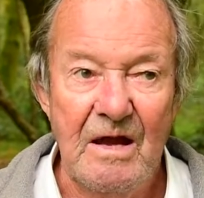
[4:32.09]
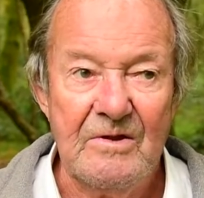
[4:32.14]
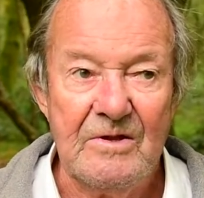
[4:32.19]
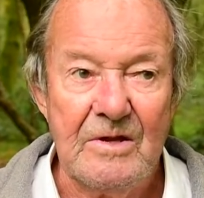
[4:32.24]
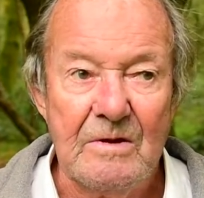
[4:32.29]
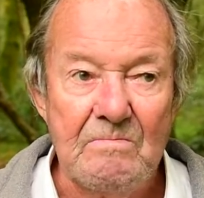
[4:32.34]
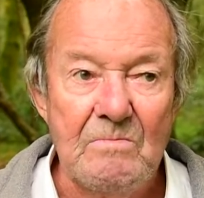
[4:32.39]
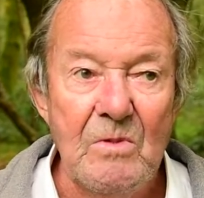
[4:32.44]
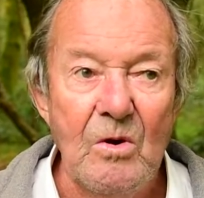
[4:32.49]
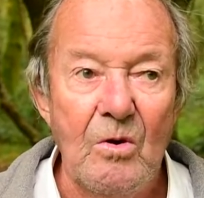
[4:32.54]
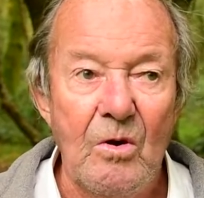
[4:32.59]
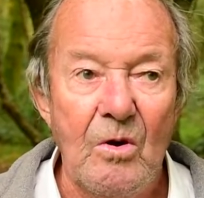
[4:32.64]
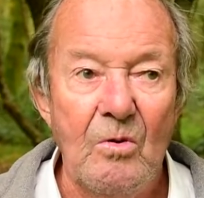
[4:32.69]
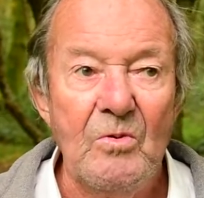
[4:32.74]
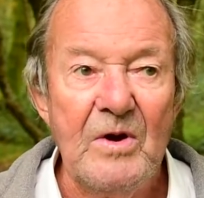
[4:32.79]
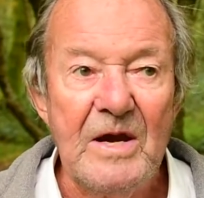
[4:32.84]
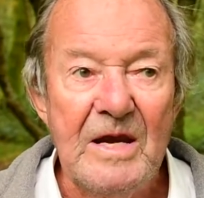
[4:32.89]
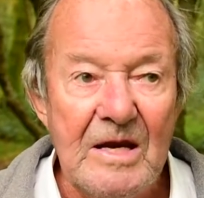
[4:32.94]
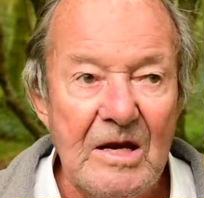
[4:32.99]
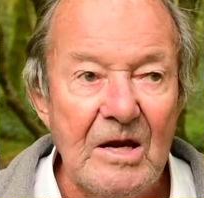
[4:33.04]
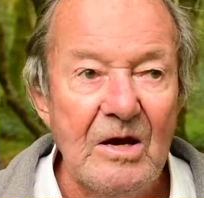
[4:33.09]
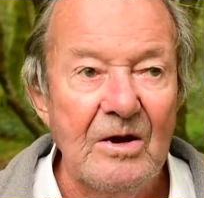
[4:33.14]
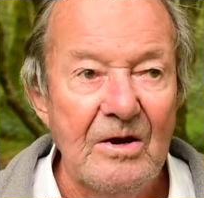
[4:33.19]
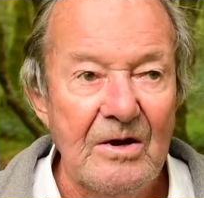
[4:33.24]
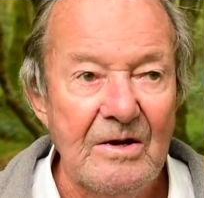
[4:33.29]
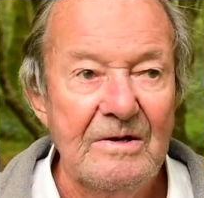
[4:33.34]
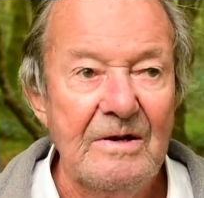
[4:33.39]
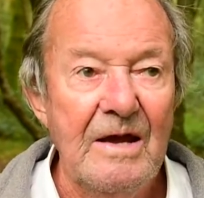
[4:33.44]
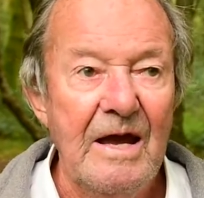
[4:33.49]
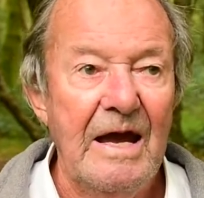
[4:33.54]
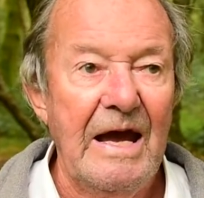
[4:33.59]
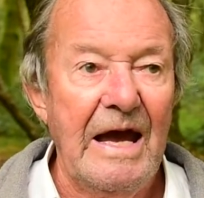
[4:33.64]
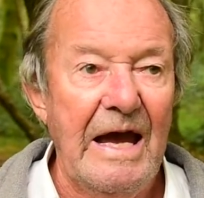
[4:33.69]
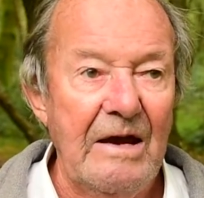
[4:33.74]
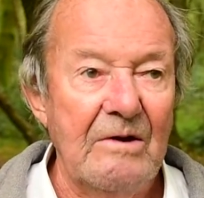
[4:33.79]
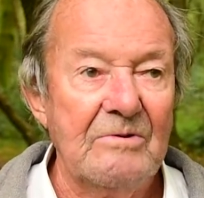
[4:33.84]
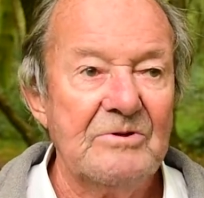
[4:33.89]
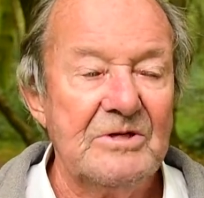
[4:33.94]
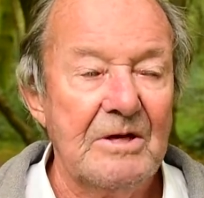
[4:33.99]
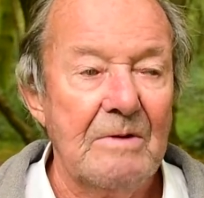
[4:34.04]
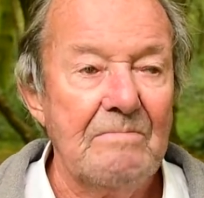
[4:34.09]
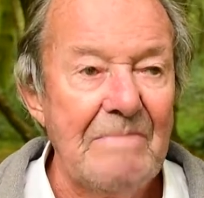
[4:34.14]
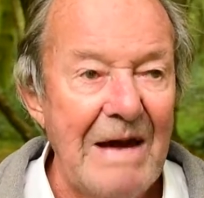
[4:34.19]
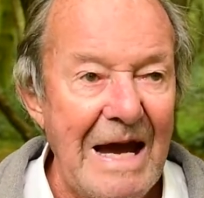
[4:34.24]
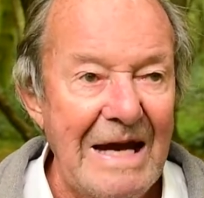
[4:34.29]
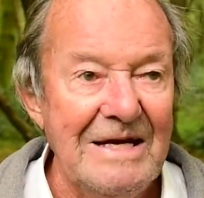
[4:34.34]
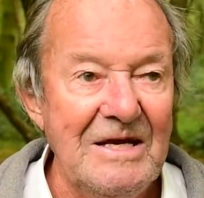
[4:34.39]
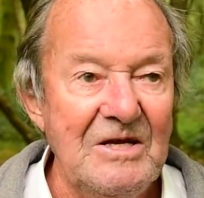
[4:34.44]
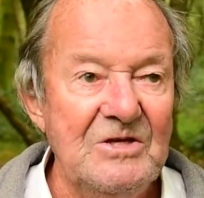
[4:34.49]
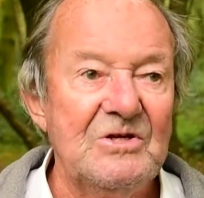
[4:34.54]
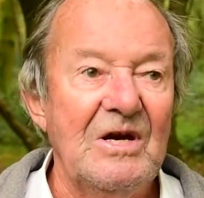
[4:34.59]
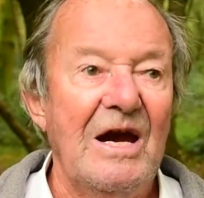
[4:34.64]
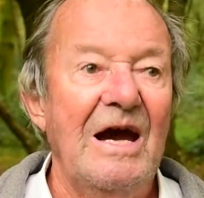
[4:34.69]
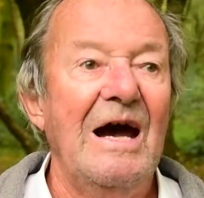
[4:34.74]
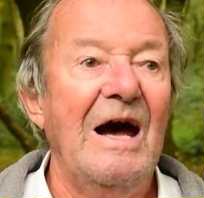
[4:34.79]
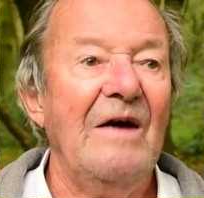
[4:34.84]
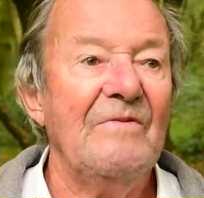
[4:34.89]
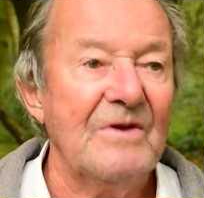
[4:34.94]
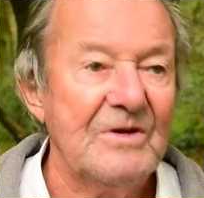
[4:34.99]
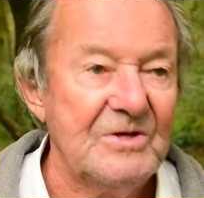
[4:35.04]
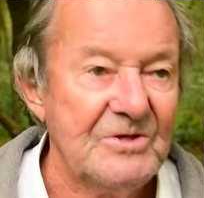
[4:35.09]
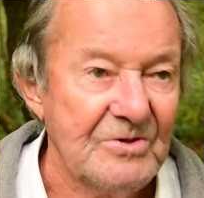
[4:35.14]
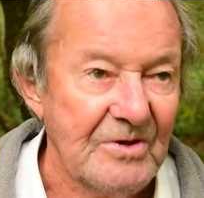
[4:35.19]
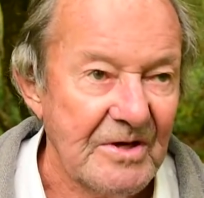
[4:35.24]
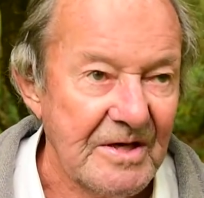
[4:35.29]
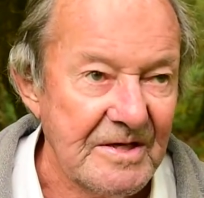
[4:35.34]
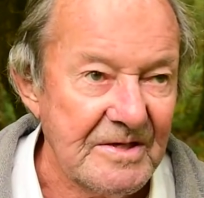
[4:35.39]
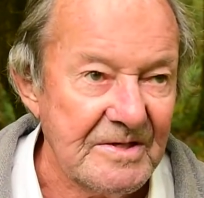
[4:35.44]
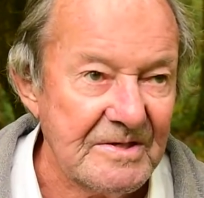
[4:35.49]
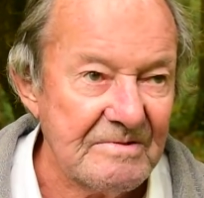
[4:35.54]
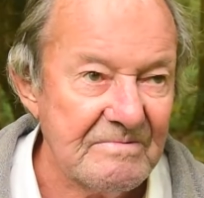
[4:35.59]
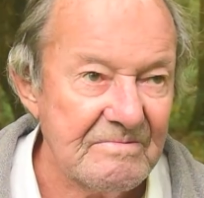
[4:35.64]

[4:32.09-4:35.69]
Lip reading: the more we learn how to manage other trees.